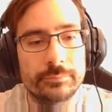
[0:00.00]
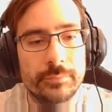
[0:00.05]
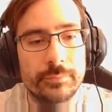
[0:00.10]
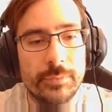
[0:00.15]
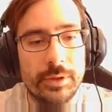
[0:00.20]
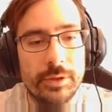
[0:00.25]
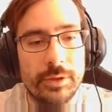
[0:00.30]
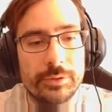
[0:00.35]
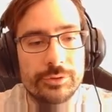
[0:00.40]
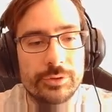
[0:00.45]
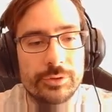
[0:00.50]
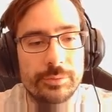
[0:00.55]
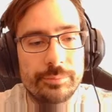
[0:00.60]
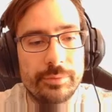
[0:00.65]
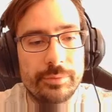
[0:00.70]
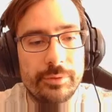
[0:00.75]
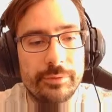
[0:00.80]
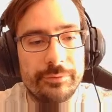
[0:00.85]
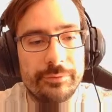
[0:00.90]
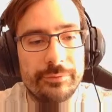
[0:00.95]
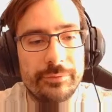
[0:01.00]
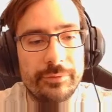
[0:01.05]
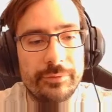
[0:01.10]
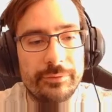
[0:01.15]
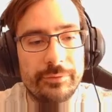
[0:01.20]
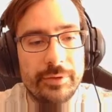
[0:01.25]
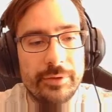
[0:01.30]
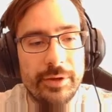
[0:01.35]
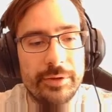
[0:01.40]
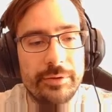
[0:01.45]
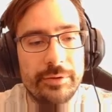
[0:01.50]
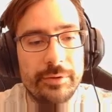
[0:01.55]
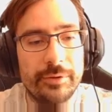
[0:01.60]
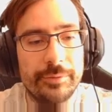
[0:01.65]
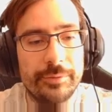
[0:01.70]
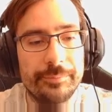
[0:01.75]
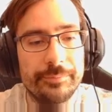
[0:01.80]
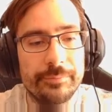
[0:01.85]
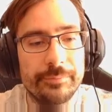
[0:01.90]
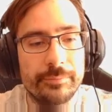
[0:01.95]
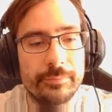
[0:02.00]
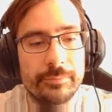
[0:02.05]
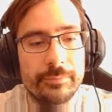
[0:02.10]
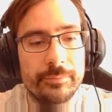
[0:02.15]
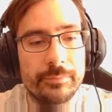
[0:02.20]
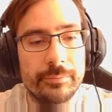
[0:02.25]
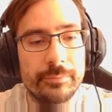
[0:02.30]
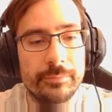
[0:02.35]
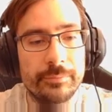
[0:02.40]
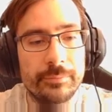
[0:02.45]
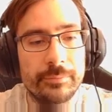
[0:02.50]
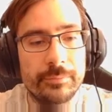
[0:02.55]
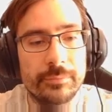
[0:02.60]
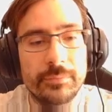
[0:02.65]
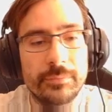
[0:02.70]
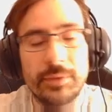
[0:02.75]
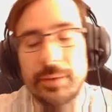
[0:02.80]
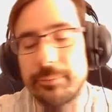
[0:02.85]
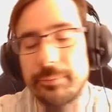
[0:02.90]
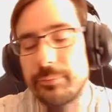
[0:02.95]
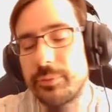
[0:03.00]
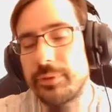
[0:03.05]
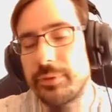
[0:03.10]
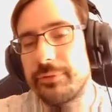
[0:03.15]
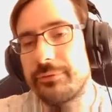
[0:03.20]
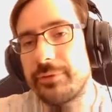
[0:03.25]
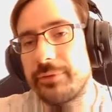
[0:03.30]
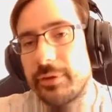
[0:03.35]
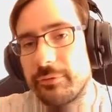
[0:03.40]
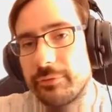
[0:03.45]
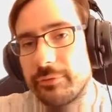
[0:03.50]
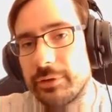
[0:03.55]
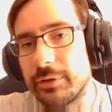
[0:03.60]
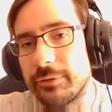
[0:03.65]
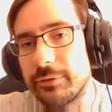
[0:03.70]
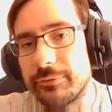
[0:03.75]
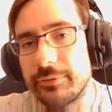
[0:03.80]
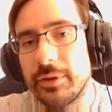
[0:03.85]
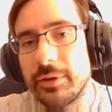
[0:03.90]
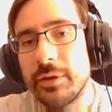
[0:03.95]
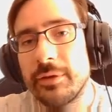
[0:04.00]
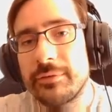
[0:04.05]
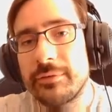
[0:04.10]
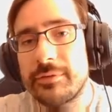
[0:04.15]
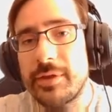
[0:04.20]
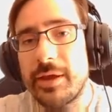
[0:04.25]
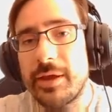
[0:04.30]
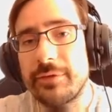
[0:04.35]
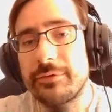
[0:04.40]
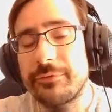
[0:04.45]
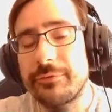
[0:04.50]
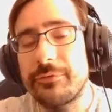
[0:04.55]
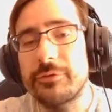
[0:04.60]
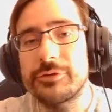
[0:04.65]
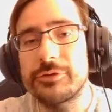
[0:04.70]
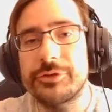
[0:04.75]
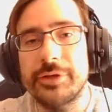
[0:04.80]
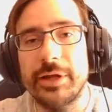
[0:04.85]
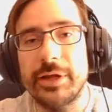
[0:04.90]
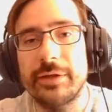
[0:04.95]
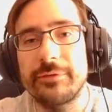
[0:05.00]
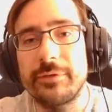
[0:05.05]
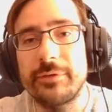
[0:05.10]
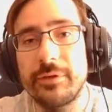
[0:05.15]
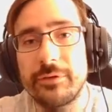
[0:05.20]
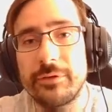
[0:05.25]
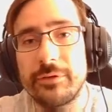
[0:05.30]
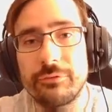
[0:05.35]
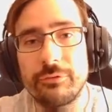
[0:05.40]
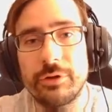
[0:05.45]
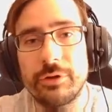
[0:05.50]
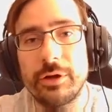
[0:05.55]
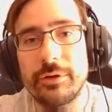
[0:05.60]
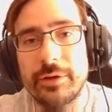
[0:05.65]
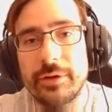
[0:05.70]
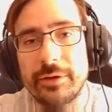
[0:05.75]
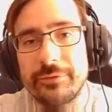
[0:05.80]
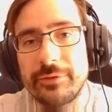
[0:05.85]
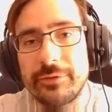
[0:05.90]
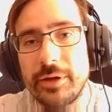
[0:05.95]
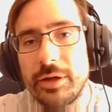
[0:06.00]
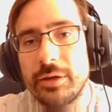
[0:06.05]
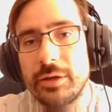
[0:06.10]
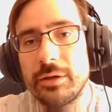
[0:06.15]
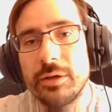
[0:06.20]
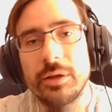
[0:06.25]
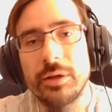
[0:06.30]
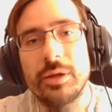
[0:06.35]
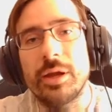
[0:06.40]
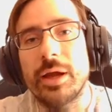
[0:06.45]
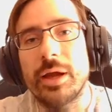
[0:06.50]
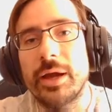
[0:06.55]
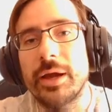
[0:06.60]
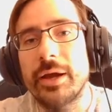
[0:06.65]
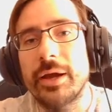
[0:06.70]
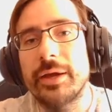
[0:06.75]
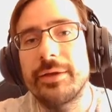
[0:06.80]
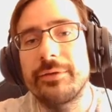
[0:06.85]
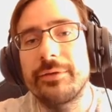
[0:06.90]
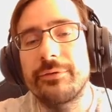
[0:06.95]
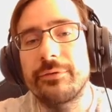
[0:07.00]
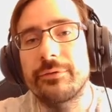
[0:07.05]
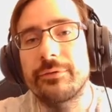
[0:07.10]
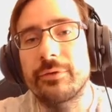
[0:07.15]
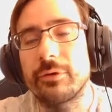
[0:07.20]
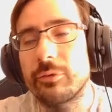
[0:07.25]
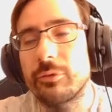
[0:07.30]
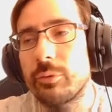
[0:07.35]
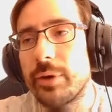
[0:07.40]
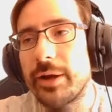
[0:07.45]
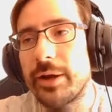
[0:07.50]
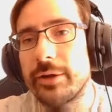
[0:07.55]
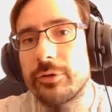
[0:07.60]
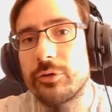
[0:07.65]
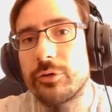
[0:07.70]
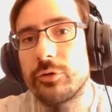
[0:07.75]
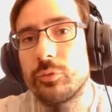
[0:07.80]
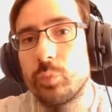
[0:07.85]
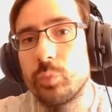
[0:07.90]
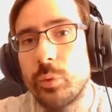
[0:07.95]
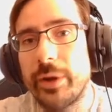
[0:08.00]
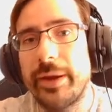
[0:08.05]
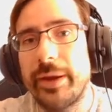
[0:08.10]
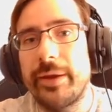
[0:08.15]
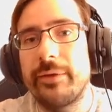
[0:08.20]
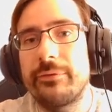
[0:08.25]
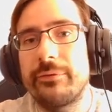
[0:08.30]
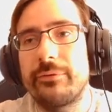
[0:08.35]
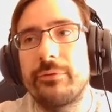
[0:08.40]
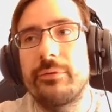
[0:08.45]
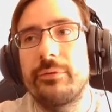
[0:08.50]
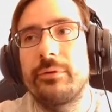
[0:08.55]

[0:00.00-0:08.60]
and jump off the side here, yep, we can see it reloads. So that's the functionality to reload our scene, and this is quite a good way to